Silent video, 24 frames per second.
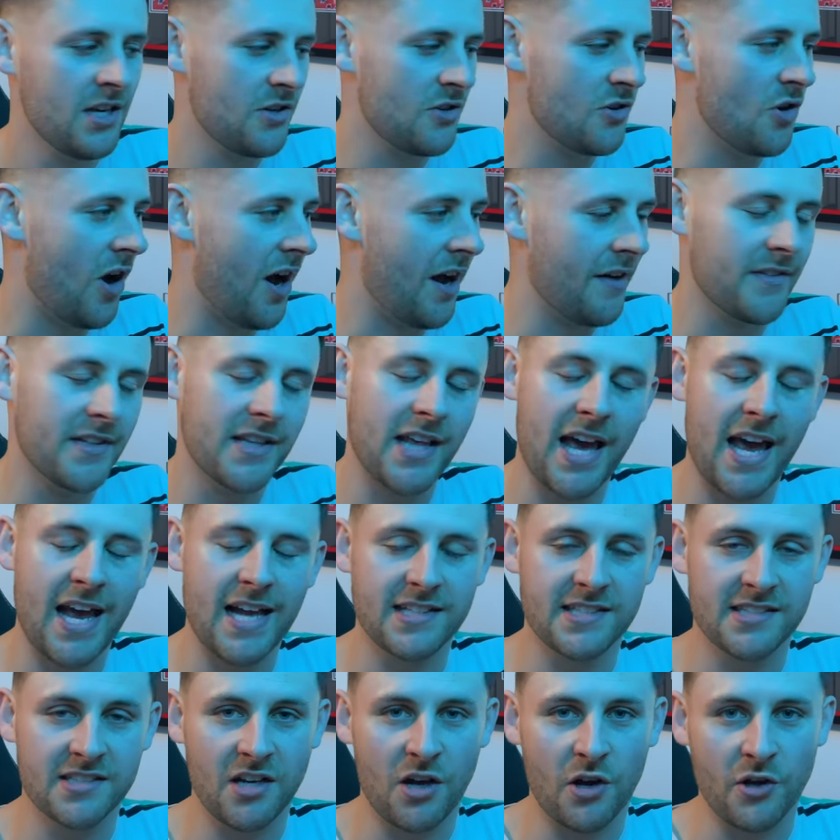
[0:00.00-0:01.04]
not having that
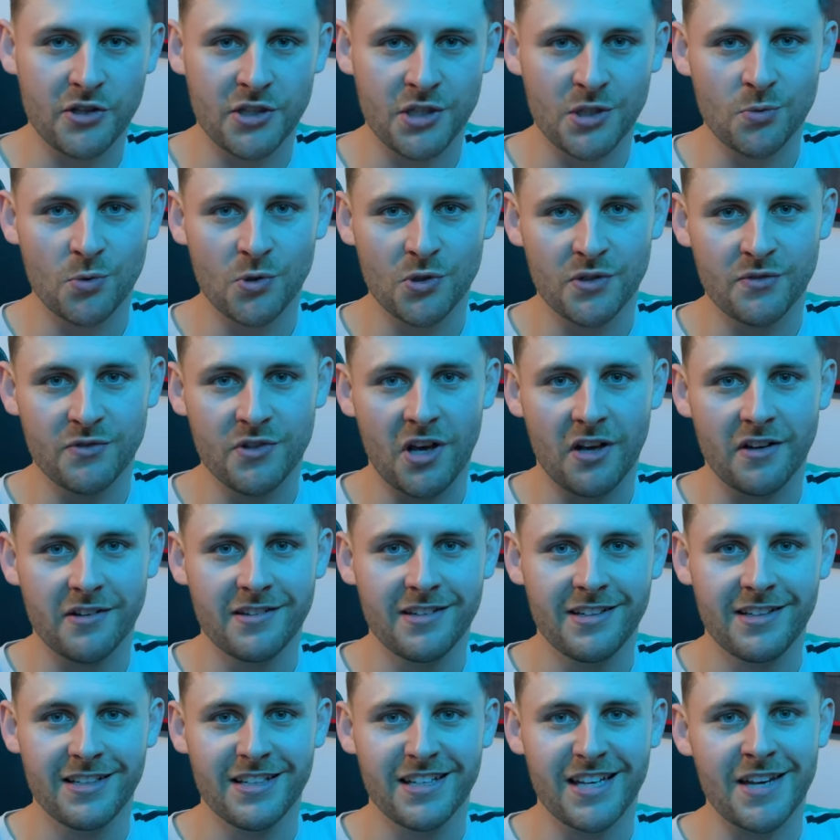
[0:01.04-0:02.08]
head start that you would have done
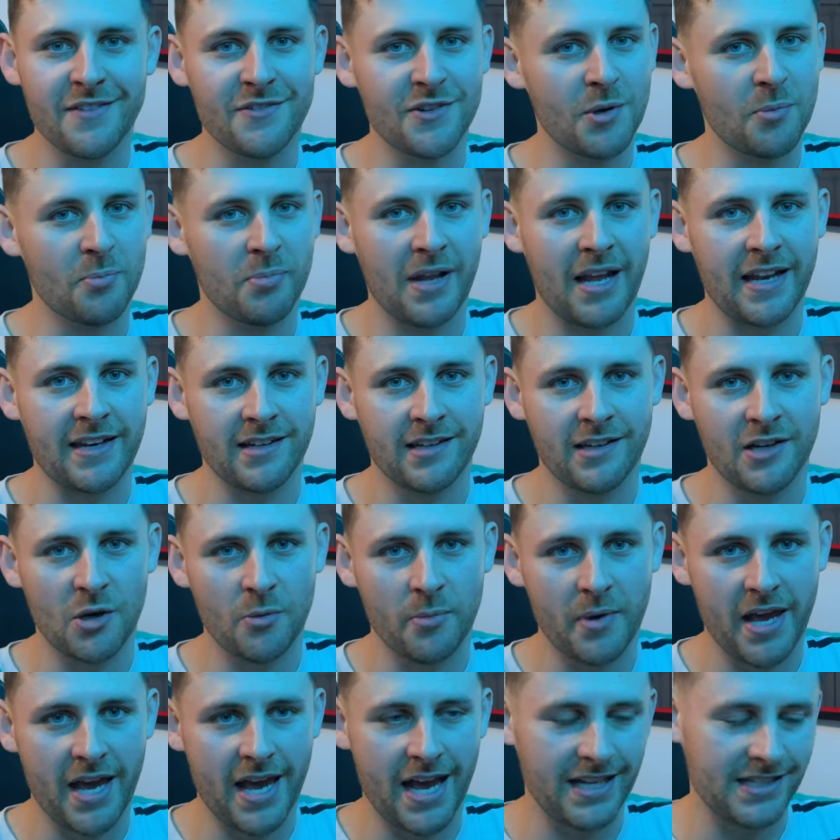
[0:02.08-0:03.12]
if you'd planned a little
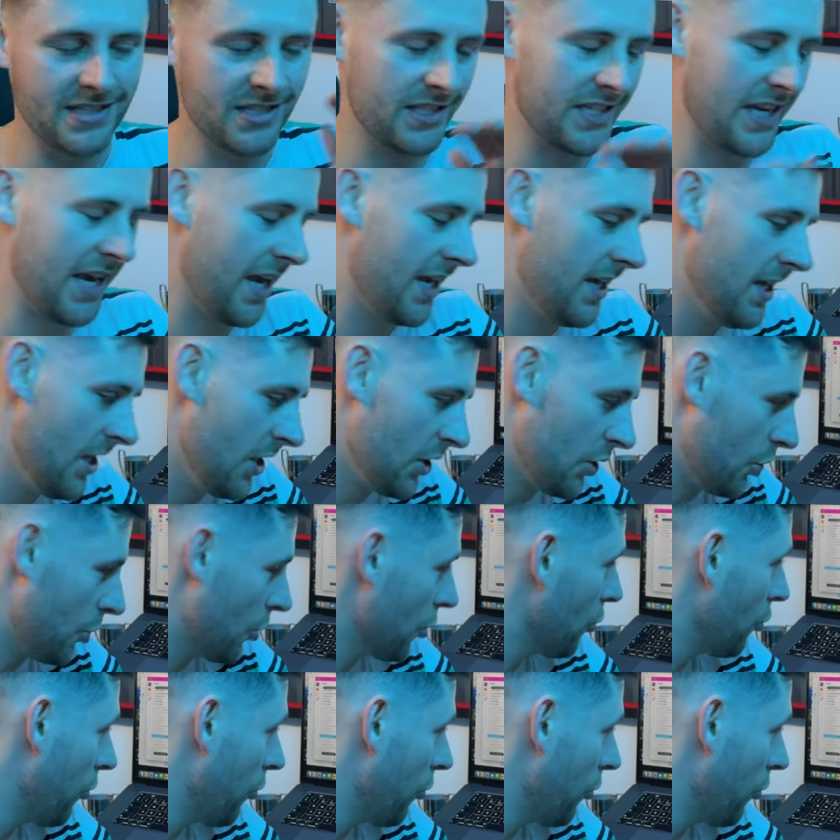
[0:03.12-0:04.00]
bit ahead. So yeah, going to